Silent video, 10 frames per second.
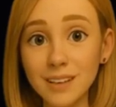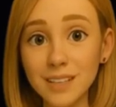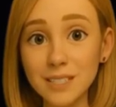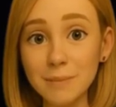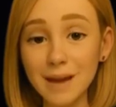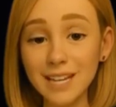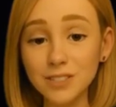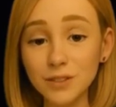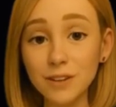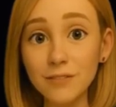It's a
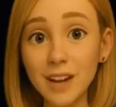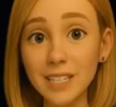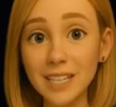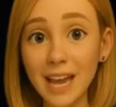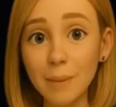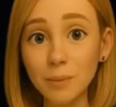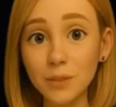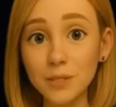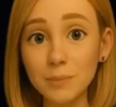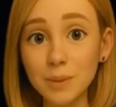master at finding
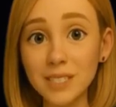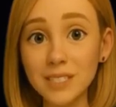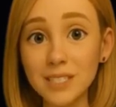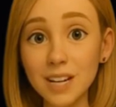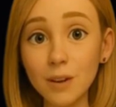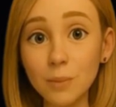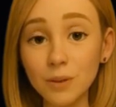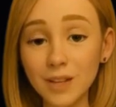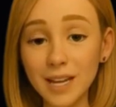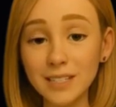apples, but it's
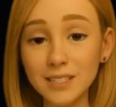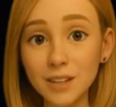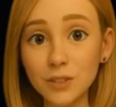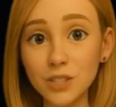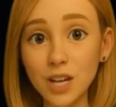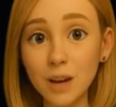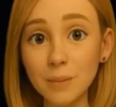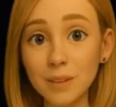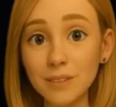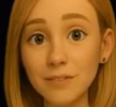terrible at its other
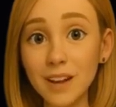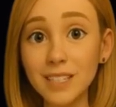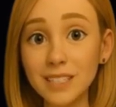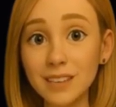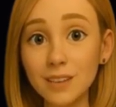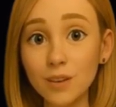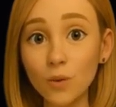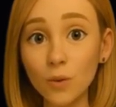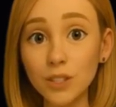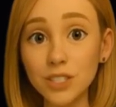job, finding
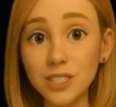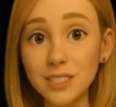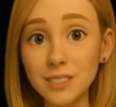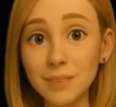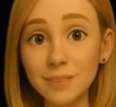oranges.